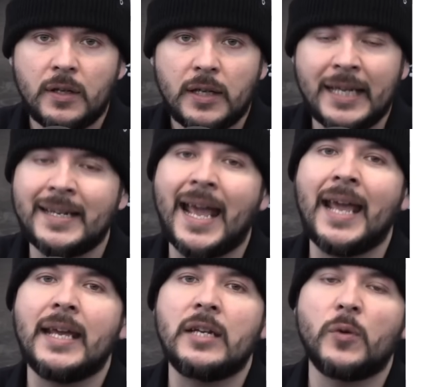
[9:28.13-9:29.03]
in
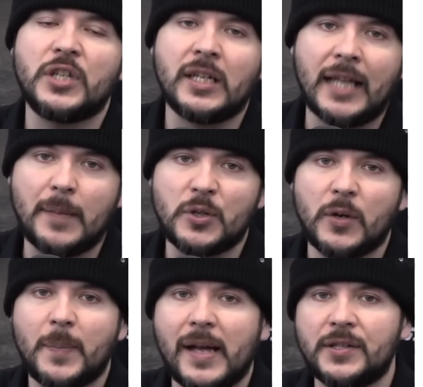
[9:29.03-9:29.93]
aid, which he claims is
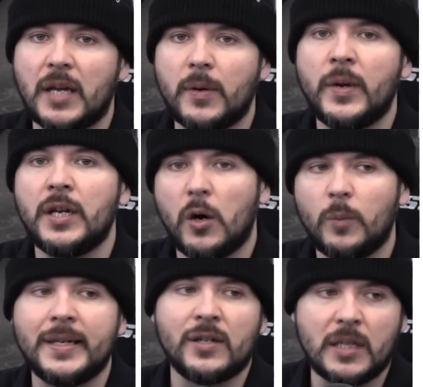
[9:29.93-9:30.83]
going to Palestine, but we know will
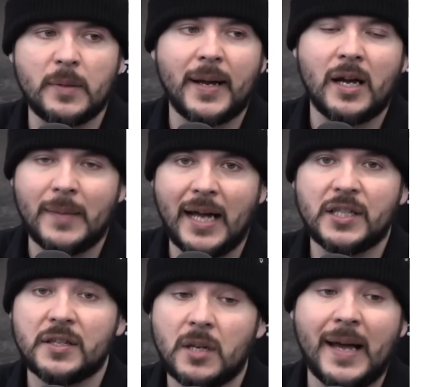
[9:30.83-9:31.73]
be intercepted by Hamas
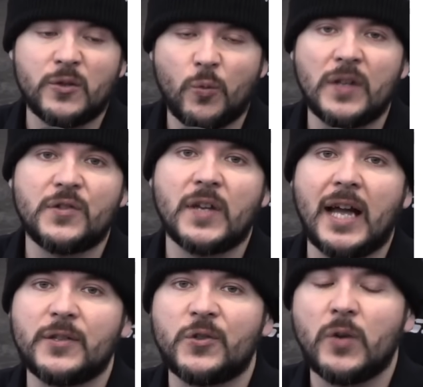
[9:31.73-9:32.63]
because Hamas runs the
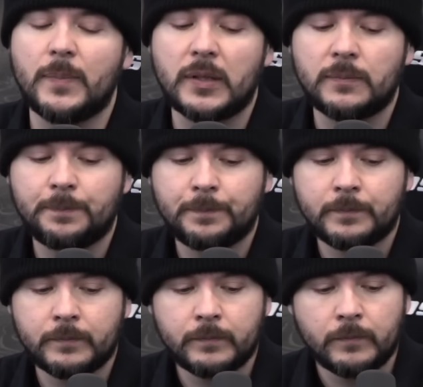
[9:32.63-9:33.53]
Gaza Strip.
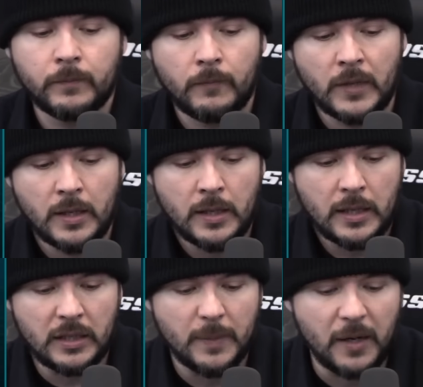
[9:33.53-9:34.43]

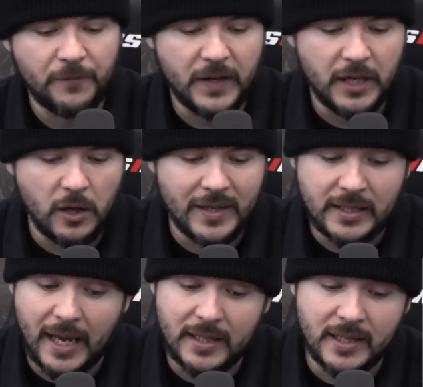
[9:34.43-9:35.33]
In the above video,
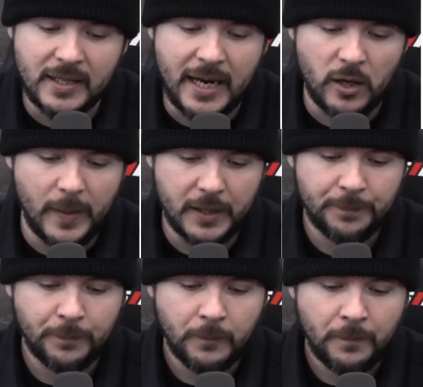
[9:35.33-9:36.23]
Eslaya says in Arabic,
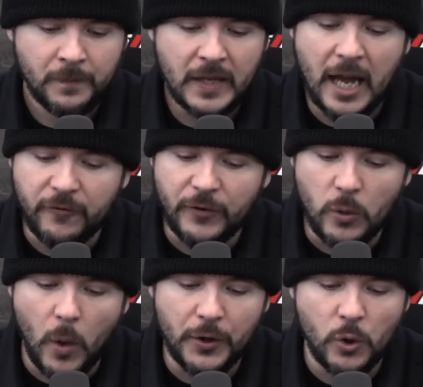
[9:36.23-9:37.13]

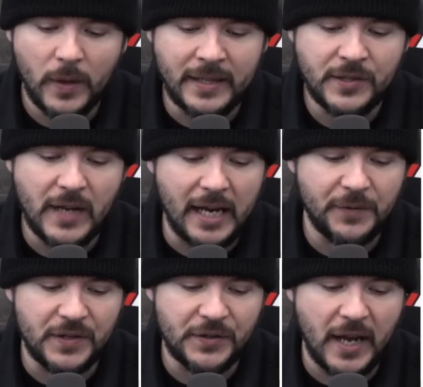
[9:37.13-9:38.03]
everyone who were inside
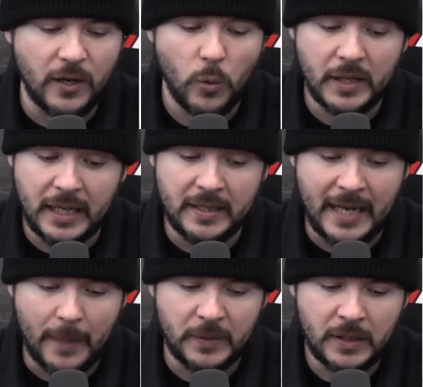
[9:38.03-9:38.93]
this tank were
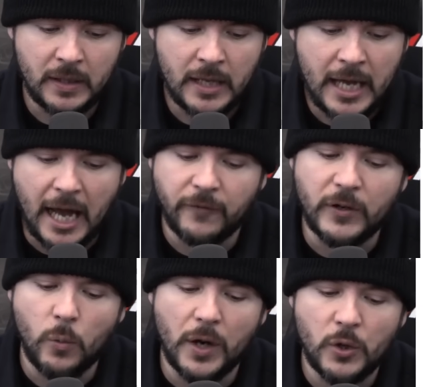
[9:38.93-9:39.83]
kidnapped.
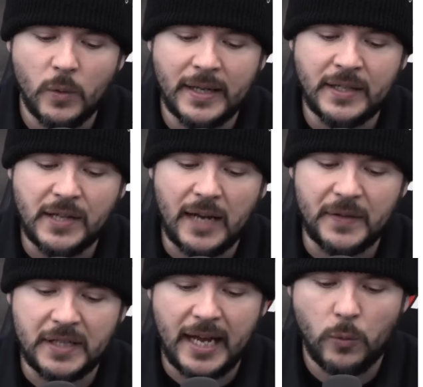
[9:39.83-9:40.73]
Everyone who were inside the
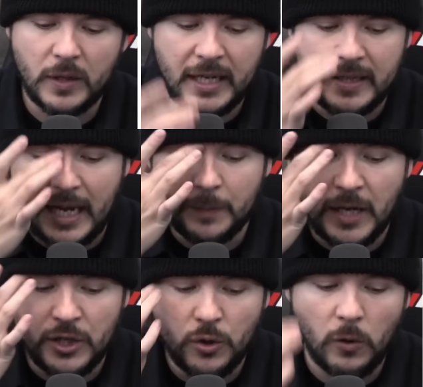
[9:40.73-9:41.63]
tank were kidnapped
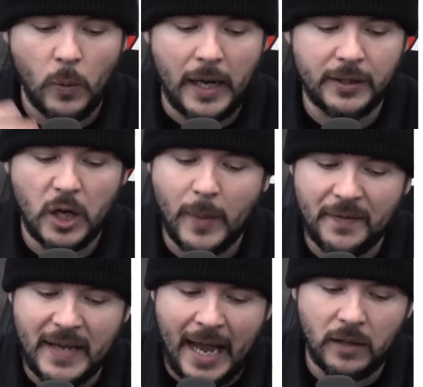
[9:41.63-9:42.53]
a short while ago by
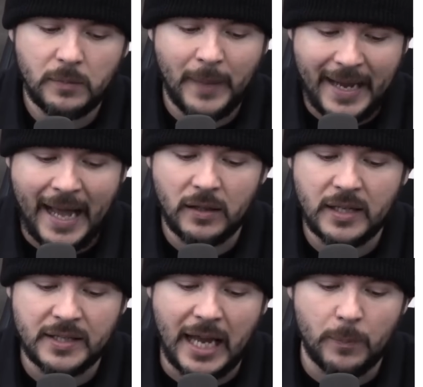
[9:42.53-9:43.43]
the Al- by
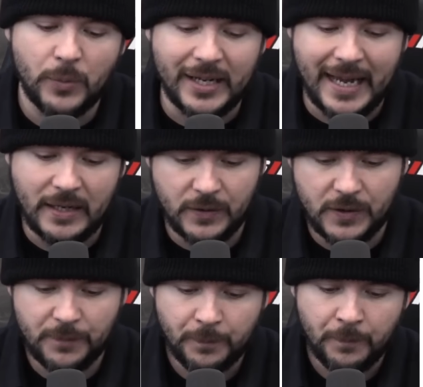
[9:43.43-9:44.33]
Al-Qassam
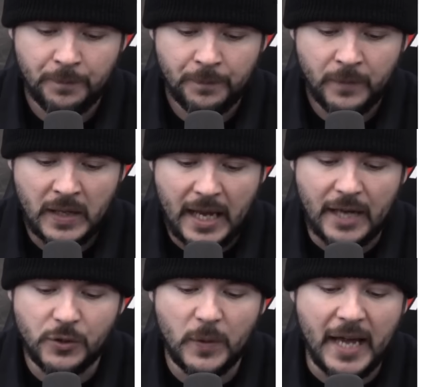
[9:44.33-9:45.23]
brigades
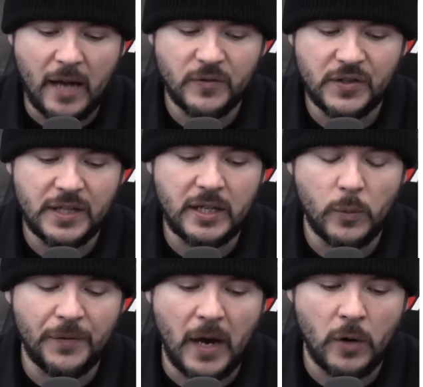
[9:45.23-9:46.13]
as we have seen
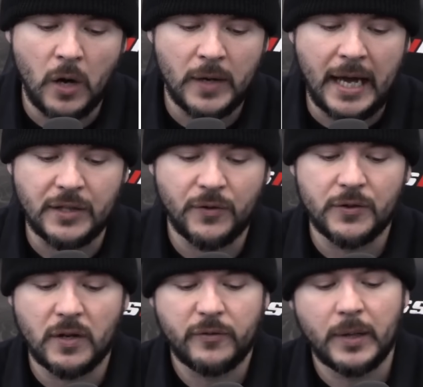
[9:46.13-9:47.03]
with our own eyes. For
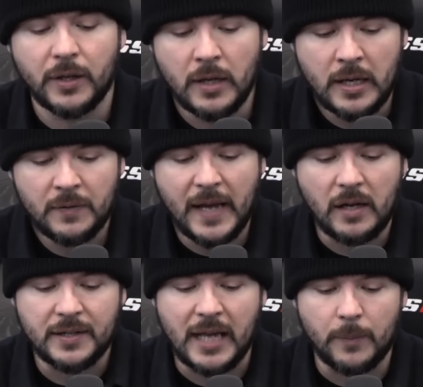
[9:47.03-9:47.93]
those unfamiliar, the Al
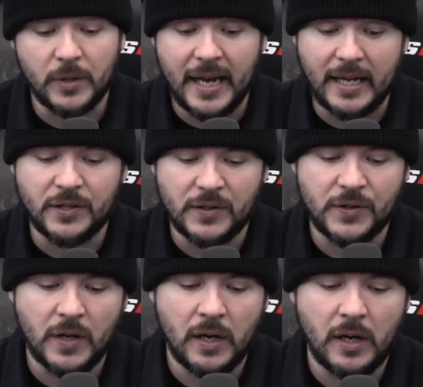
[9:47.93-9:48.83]
Qassam Brigades,
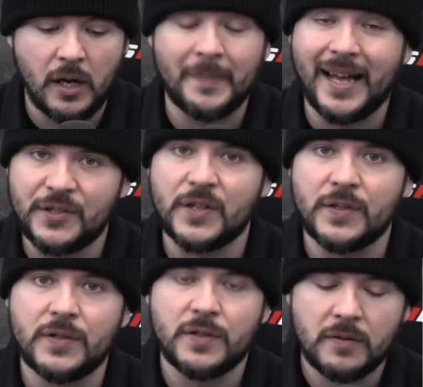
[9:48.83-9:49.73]
it's uh,
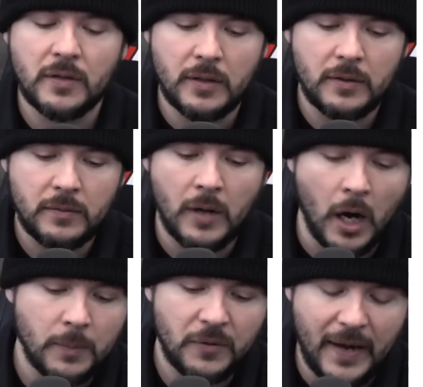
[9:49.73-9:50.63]
Hamas's uh,
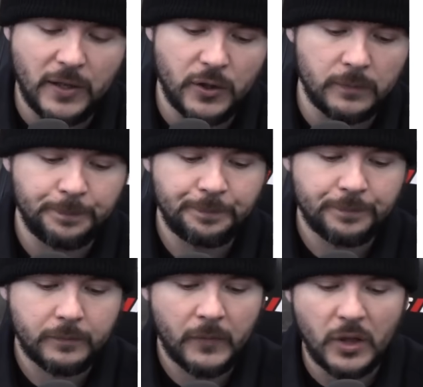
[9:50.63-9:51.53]
armed faction,
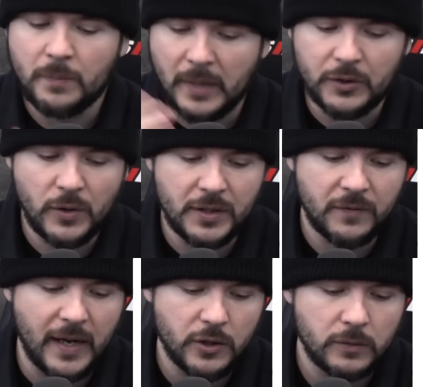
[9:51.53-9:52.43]
their militaristic
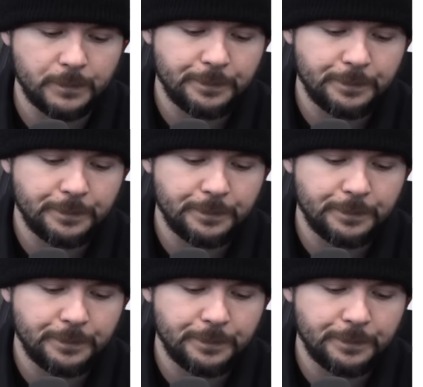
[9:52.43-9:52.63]
faction.